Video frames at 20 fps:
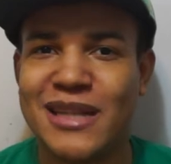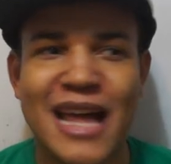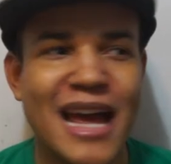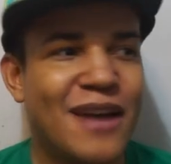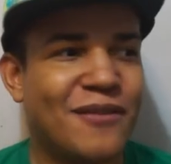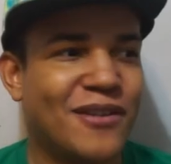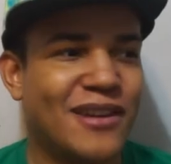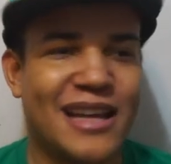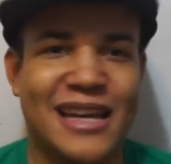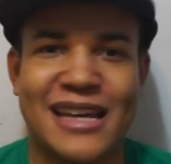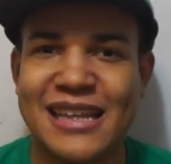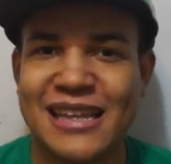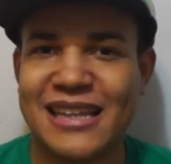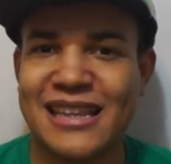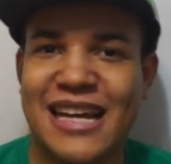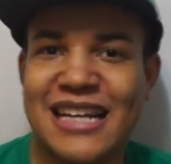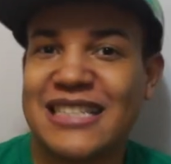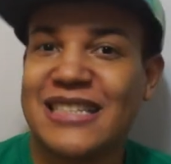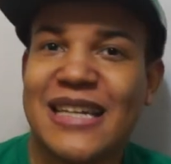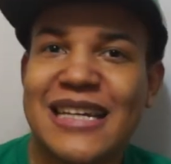laughing? Like,
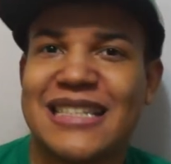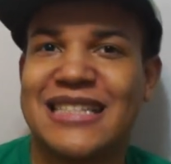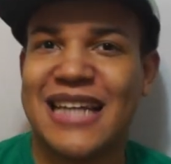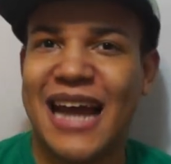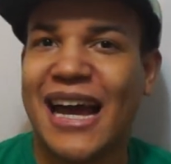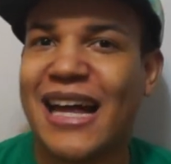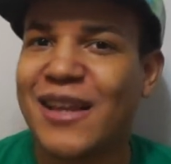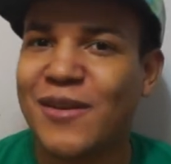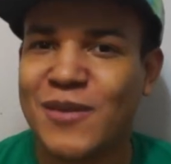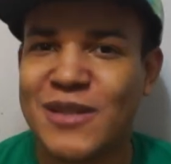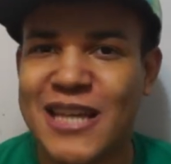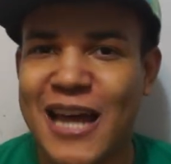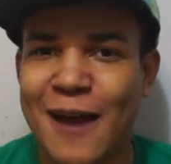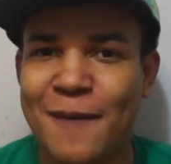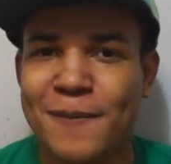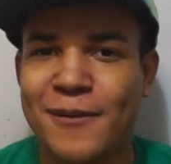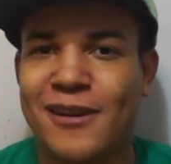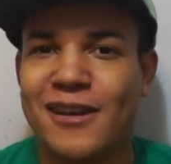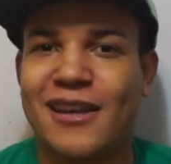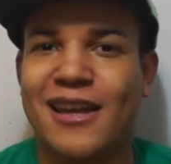that's exactly what's
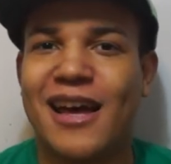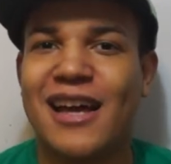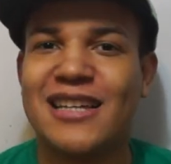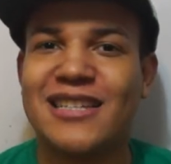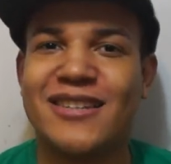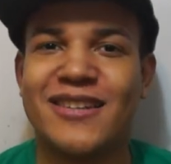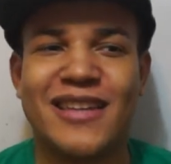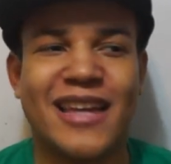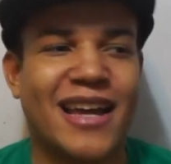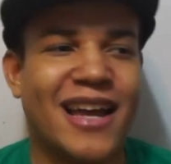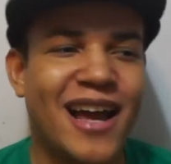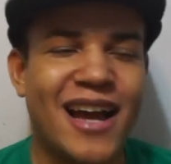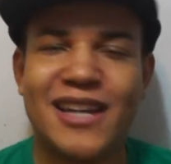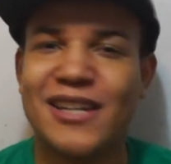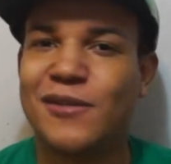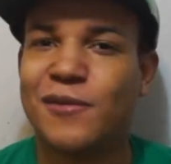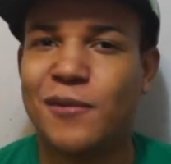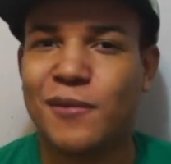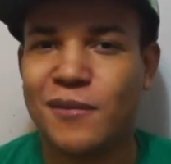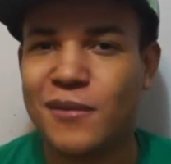happening to us. And they're like, ah,
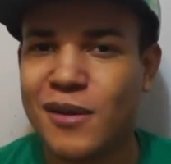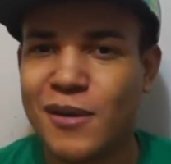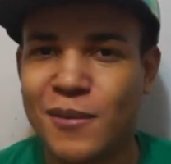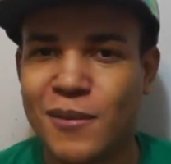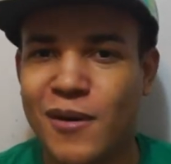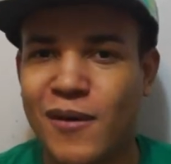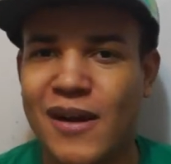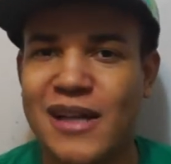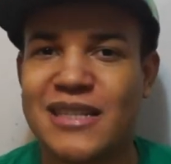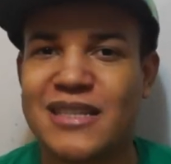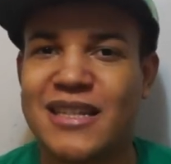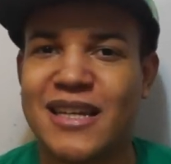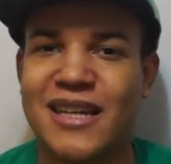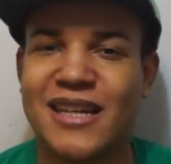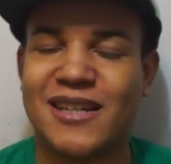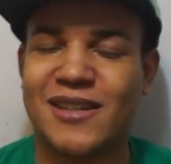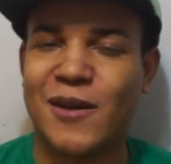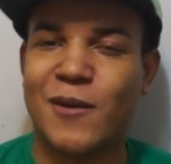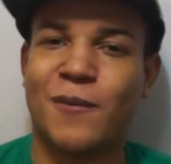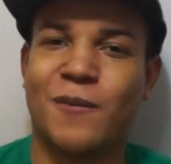oh, you're, you're crazy.
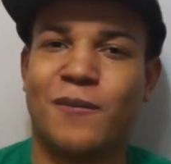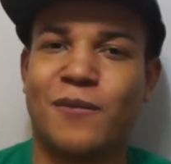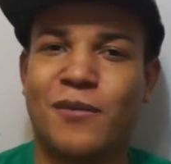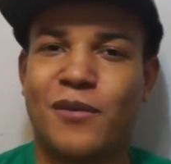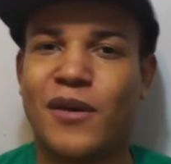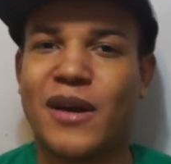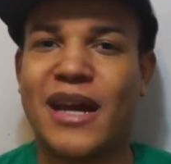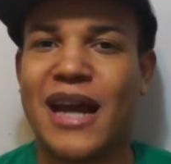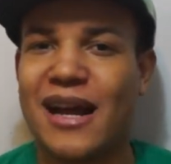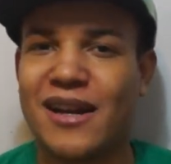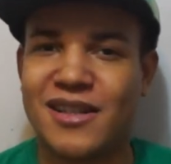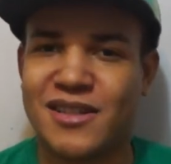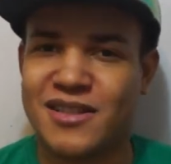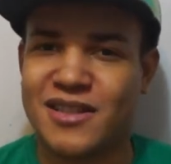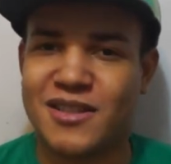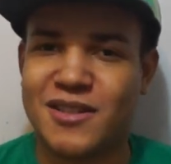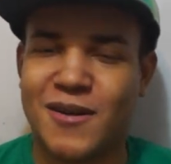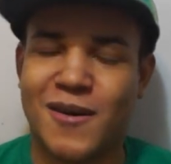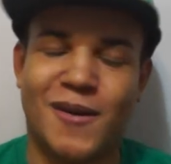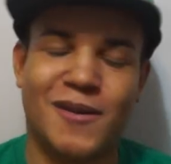Like, don't freak out. It's
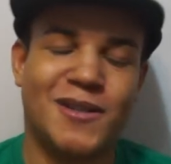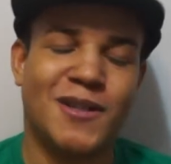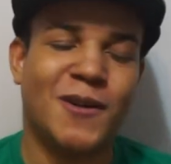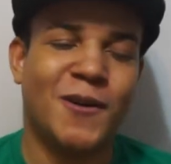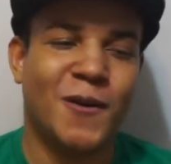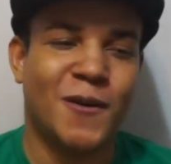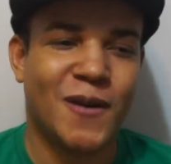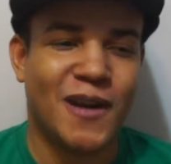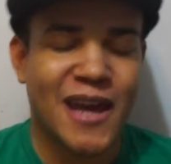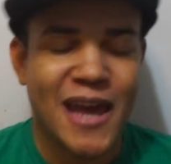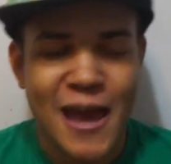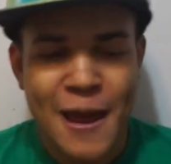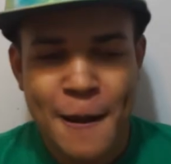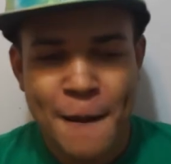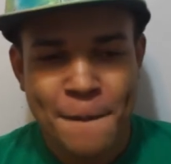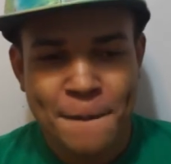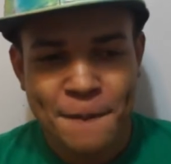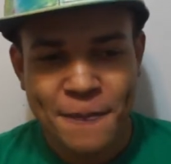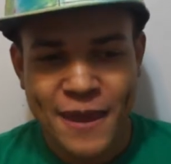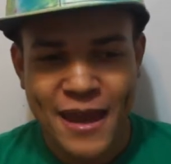just a cartoon.
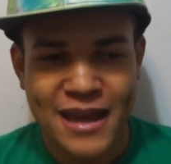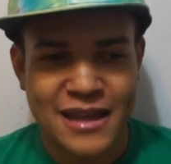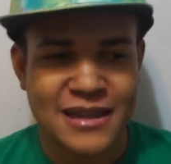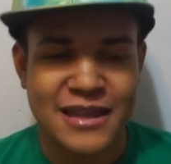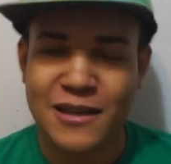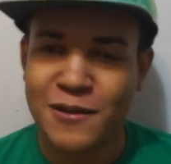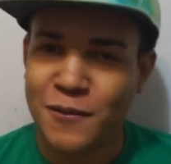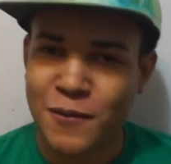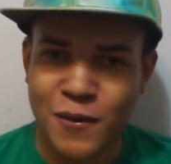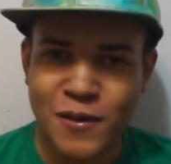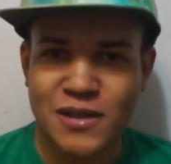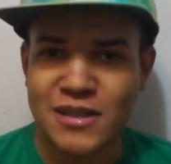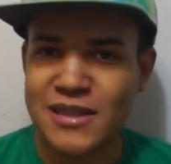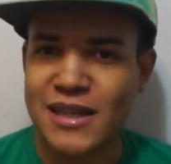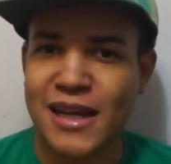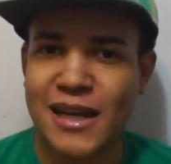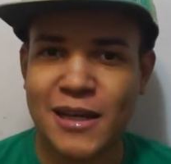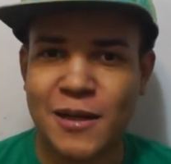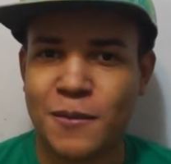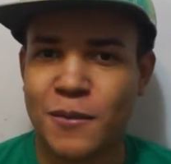And then, of course,
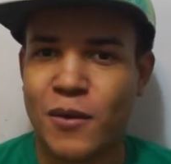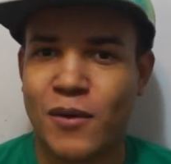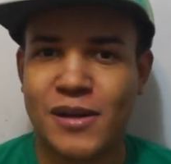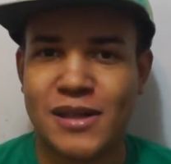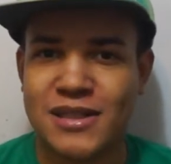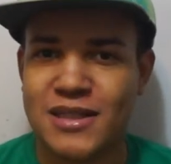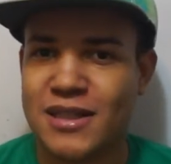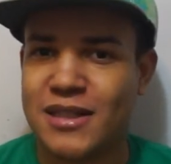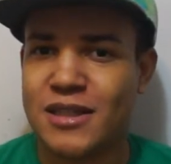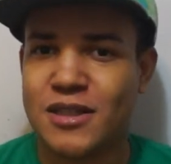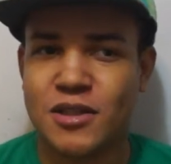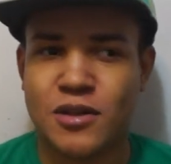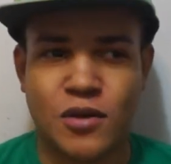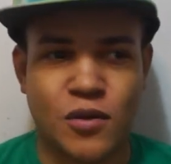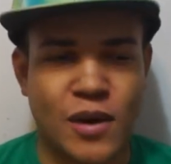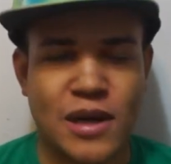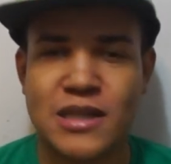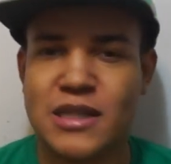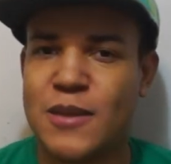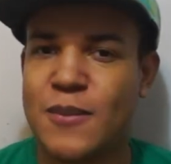they end up going into this
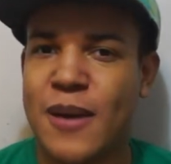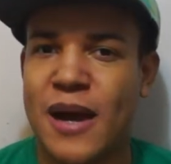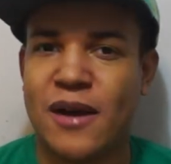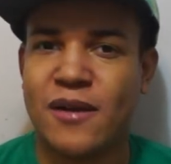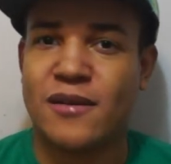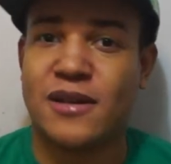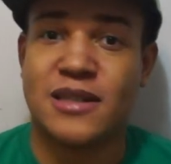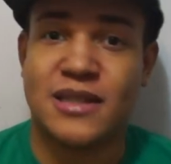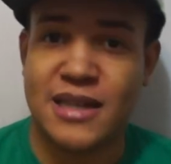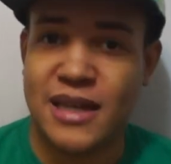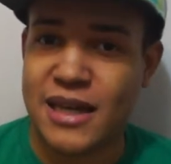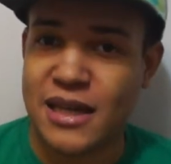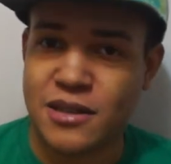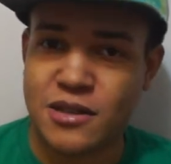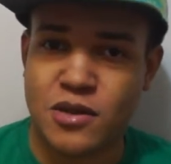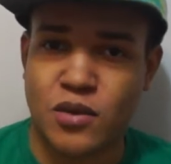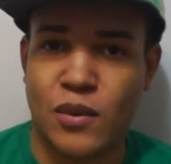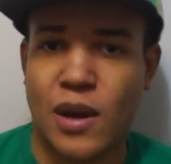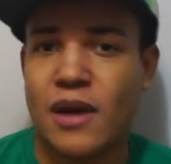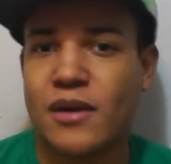crazy battle because they get
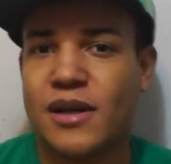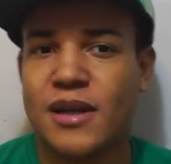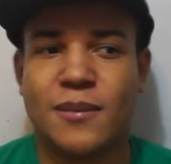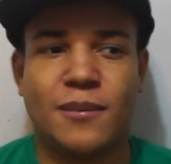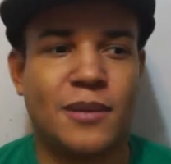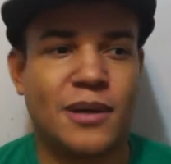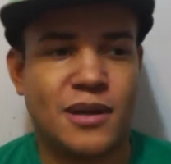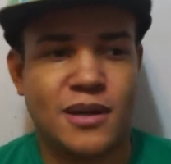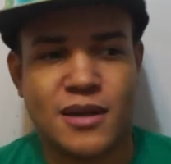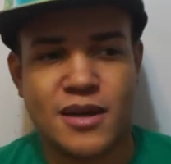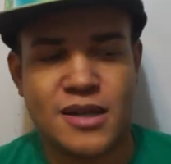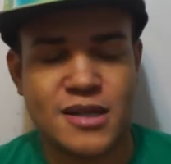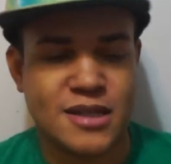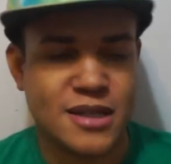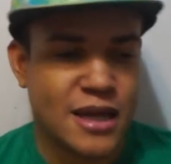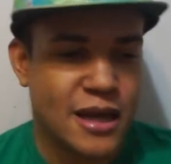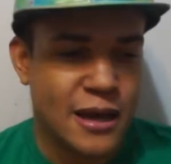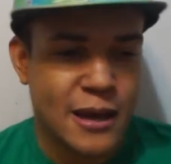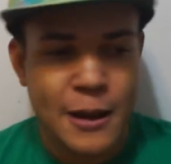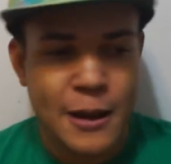surrounded because